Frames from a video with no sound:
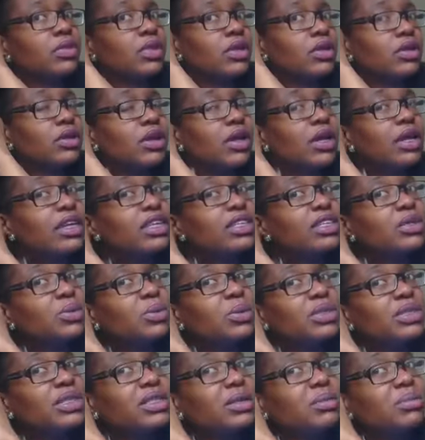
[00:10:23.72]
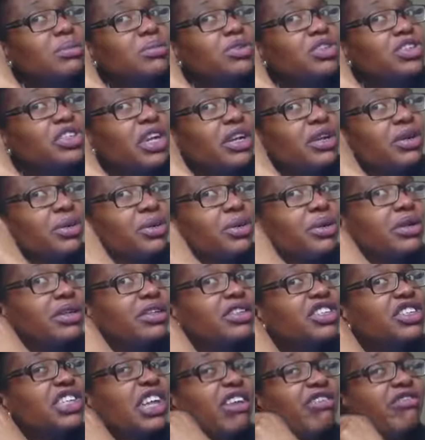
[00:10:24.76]
Okay, so once I'm
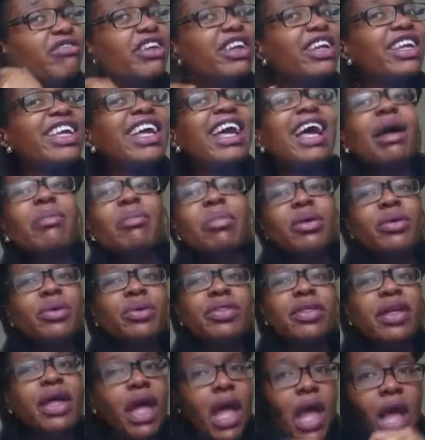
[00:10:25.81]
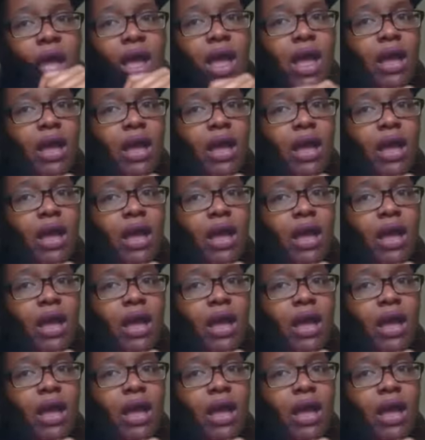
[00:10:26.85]
generally happy with it,